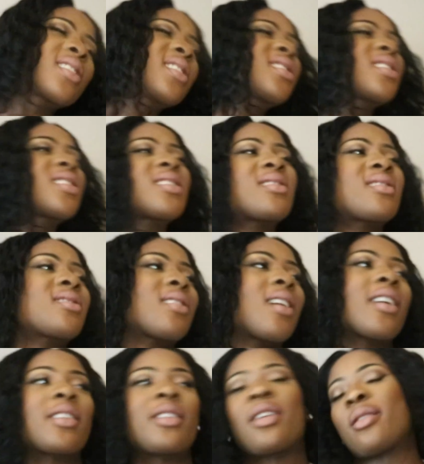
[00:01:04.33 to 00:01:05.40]
It's just,
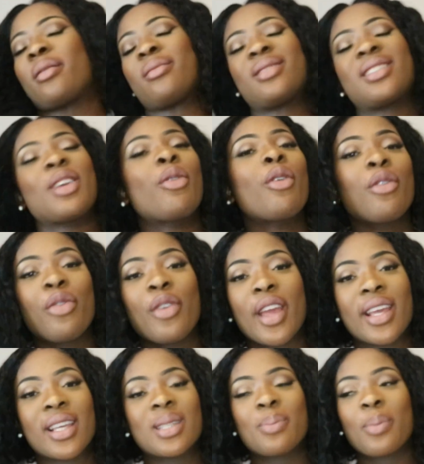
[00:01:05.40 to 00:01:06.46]
I don't know, different
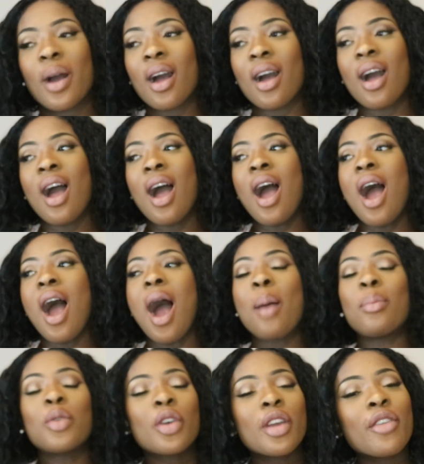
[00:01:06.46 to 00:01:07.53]
things, but
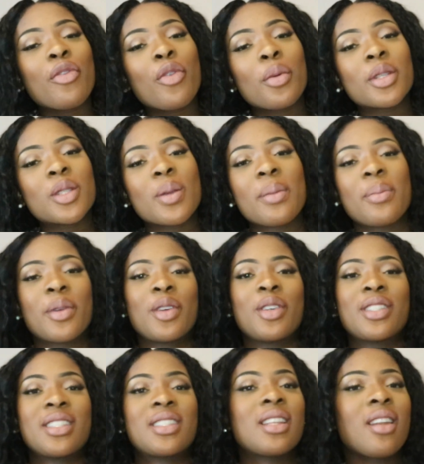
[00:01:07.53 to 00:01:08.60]
I'm looking forward to it
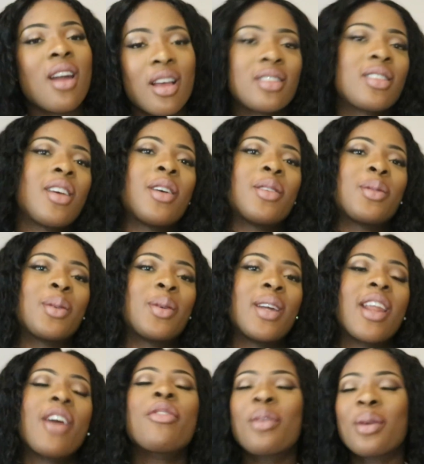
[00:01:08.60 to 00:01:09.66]
because it's the last hurdle
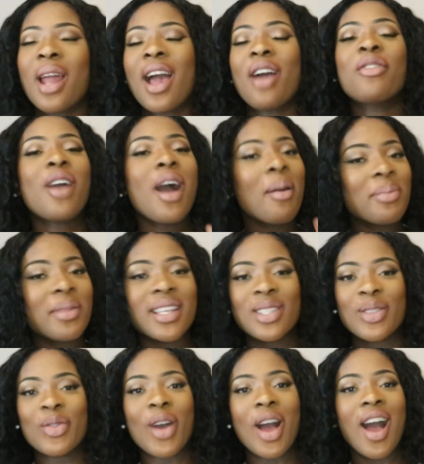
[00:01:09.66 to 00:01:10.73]
and I feel like I've come
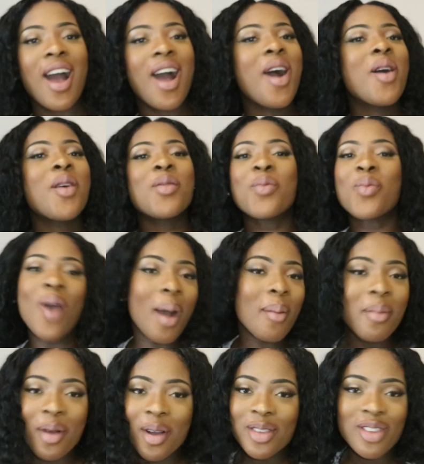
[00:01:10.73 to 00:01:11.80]
this far.
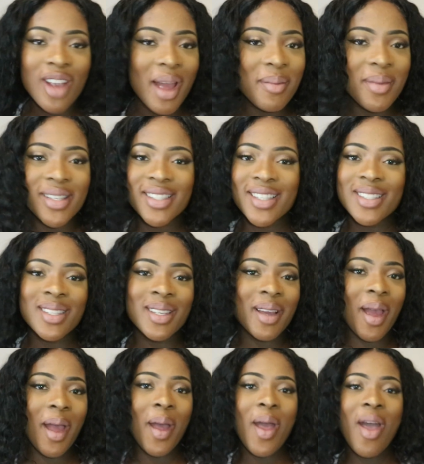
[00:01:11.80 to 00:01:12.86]
One more trimester to
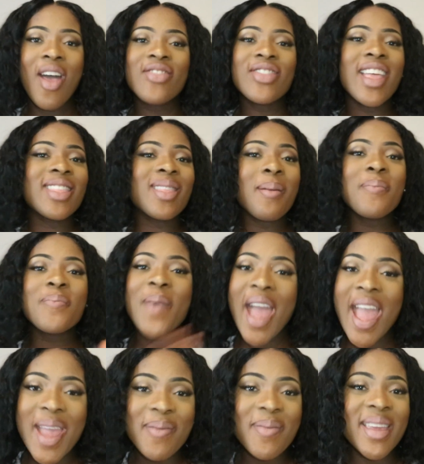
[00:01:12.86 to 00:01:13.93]
go, then the
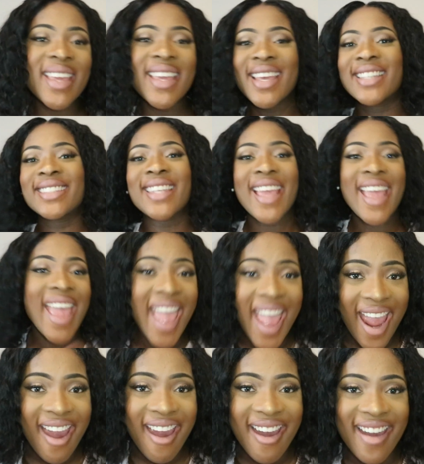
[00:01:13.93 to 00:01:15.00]
baby is
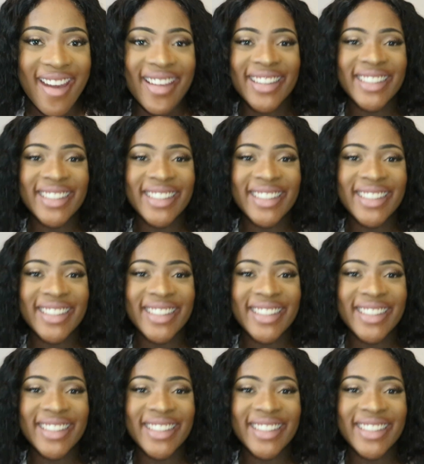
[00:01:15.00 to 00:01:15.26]
here!